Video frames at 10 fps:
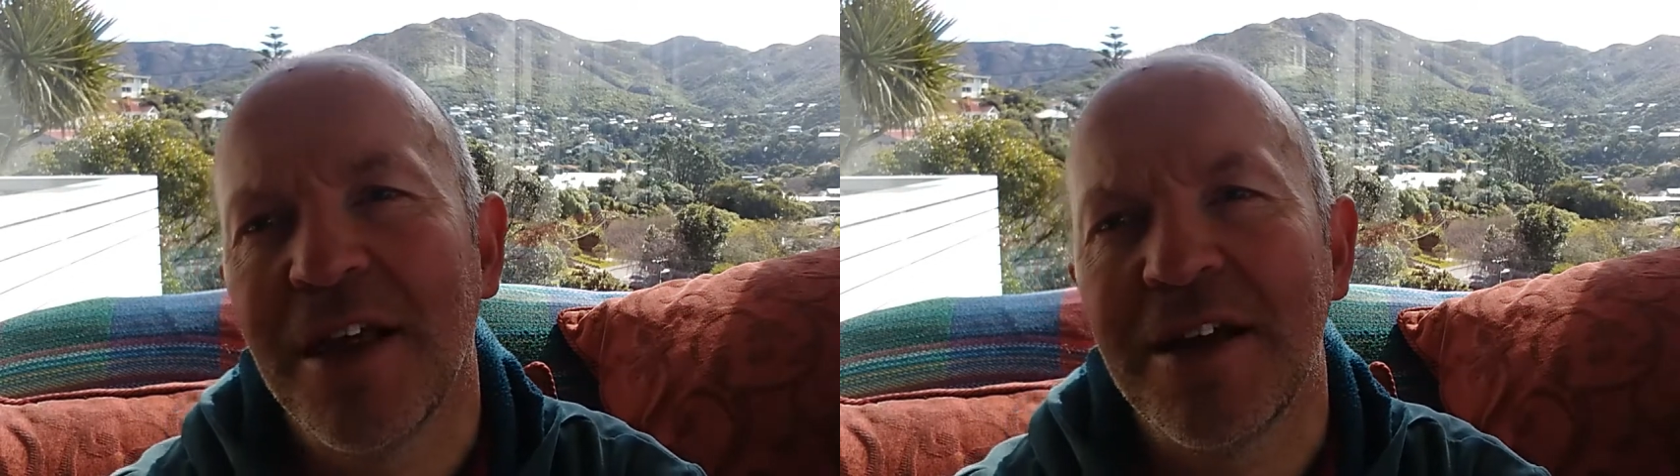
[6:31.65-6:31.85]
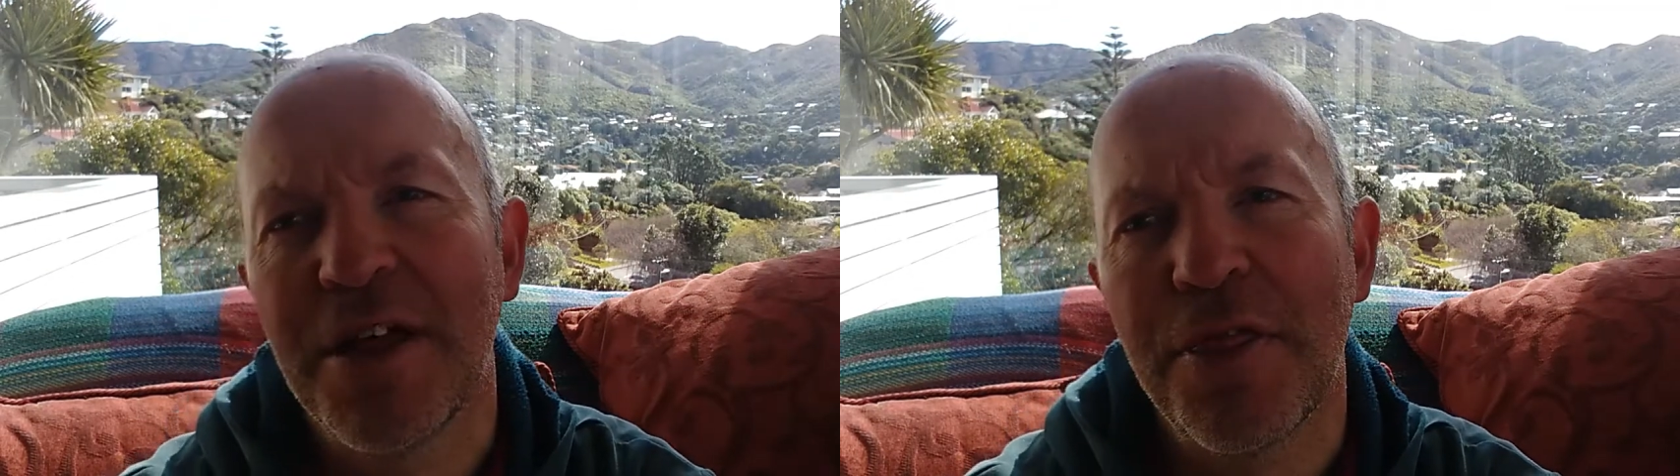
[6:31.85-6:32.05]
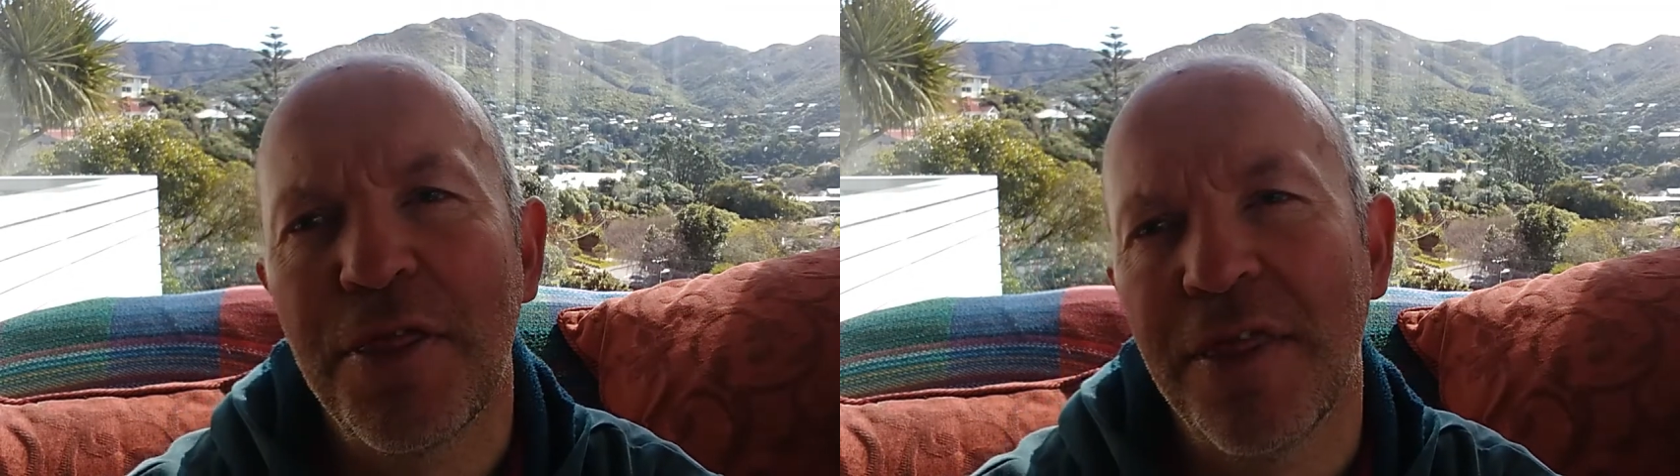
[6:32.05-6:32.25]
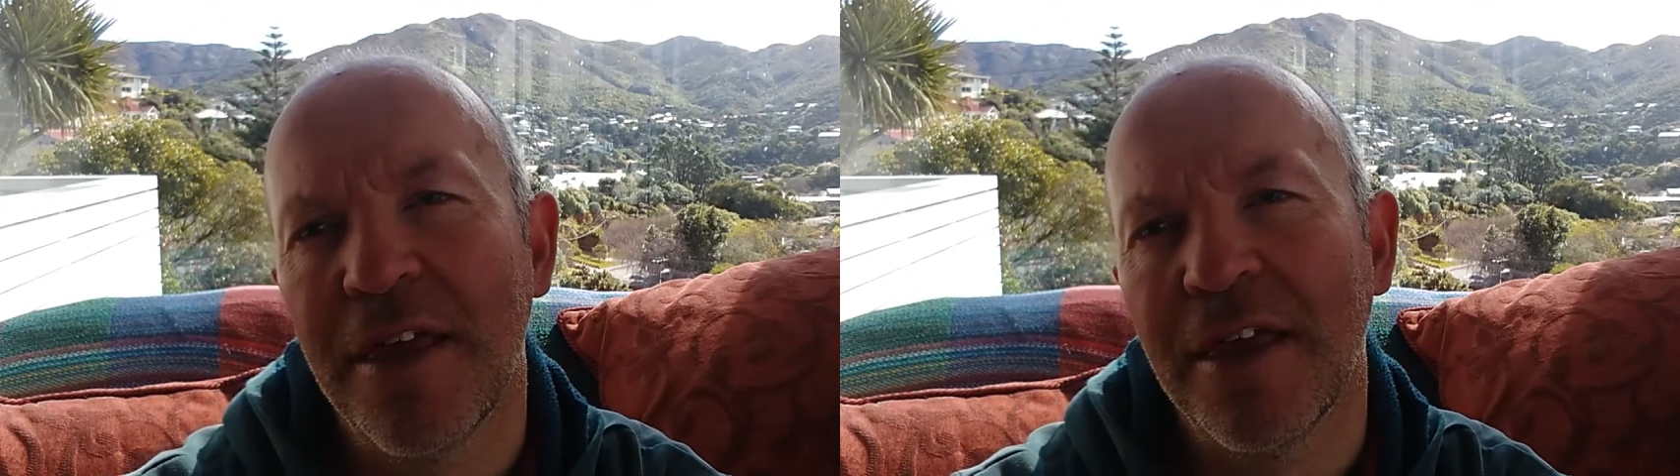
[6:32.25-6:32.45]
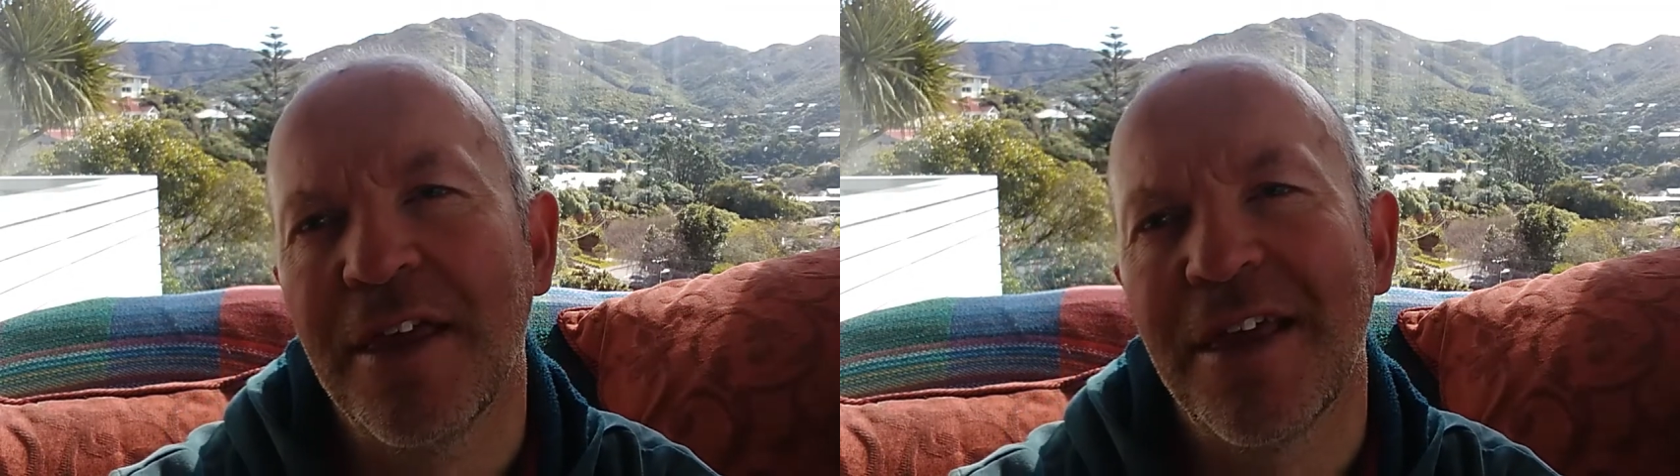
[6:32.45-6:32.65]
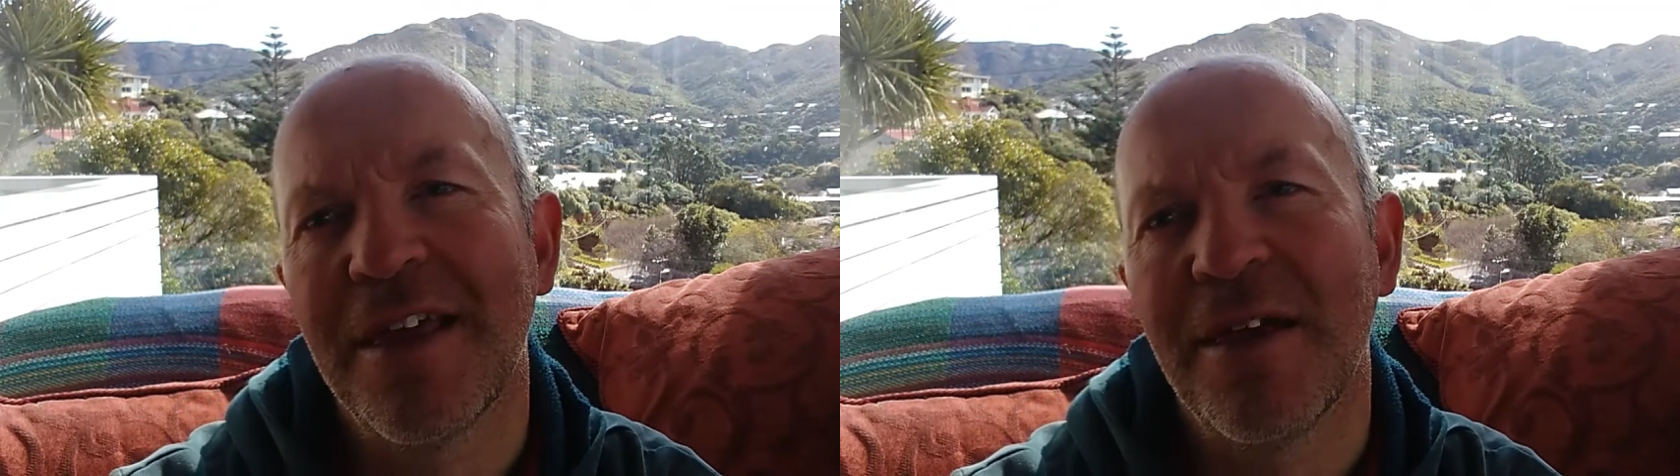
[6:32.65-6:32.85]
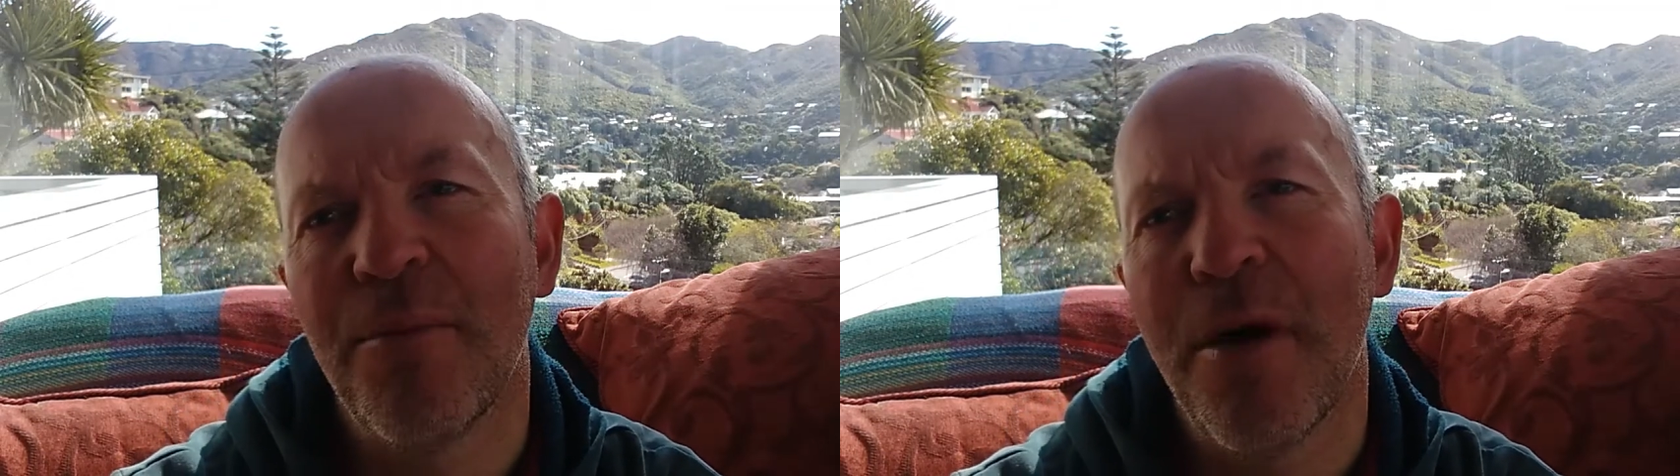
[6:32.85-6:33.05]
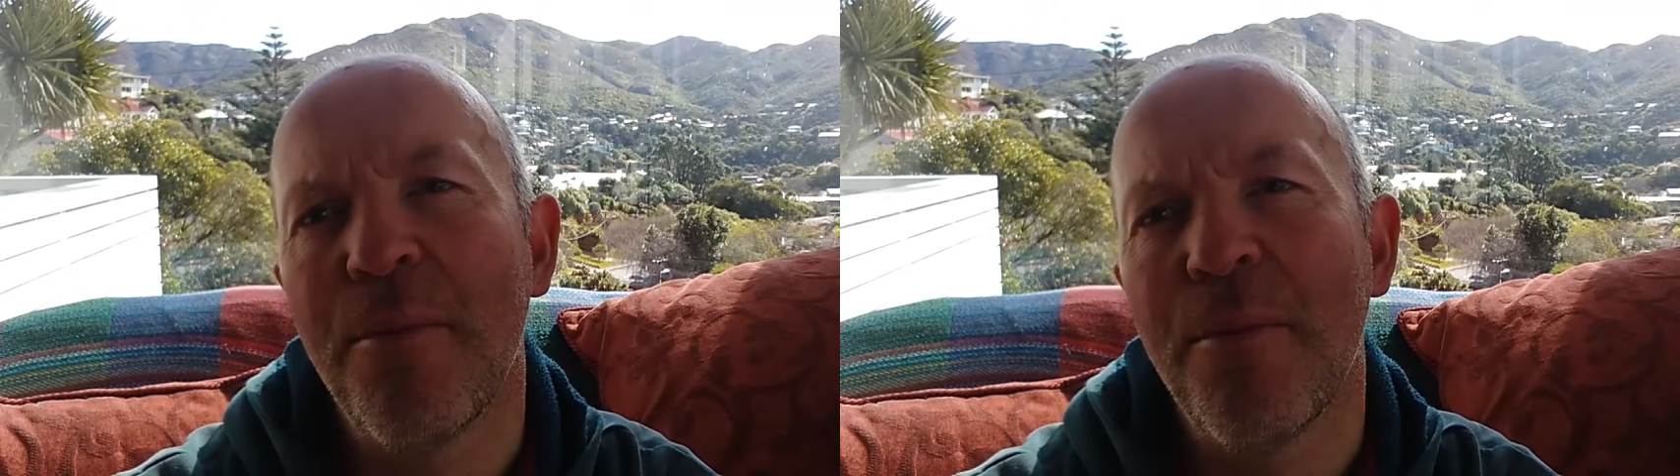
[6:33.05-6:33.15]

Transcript: I think my